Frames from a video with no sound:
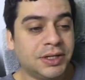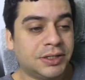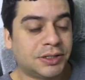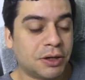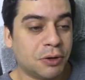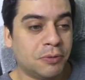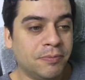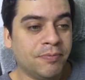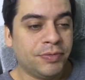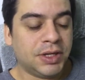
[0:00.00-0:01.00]

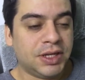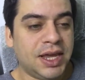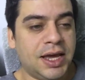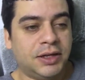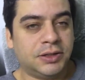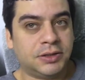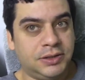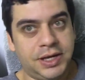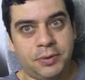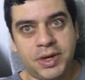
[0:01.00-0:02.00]
So, yeah,
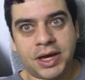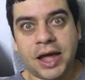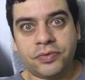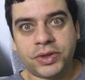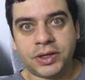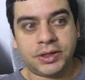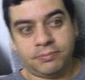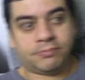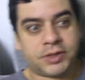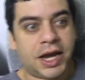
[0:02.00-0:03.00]
we got
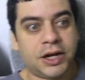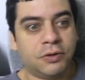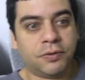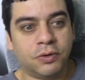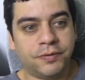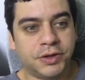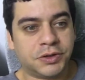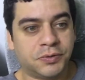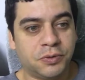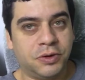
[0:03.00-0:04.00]
the title for
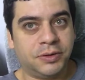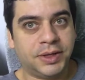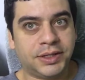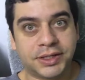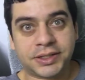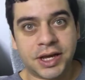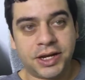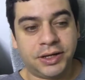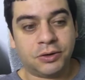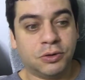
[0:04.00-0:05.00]
Avengers 4. It's
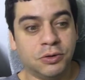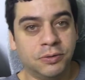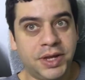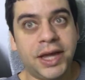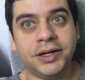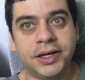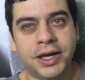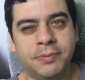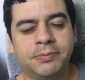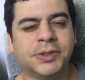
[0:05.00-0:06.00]
exciting. Cool. Endgame.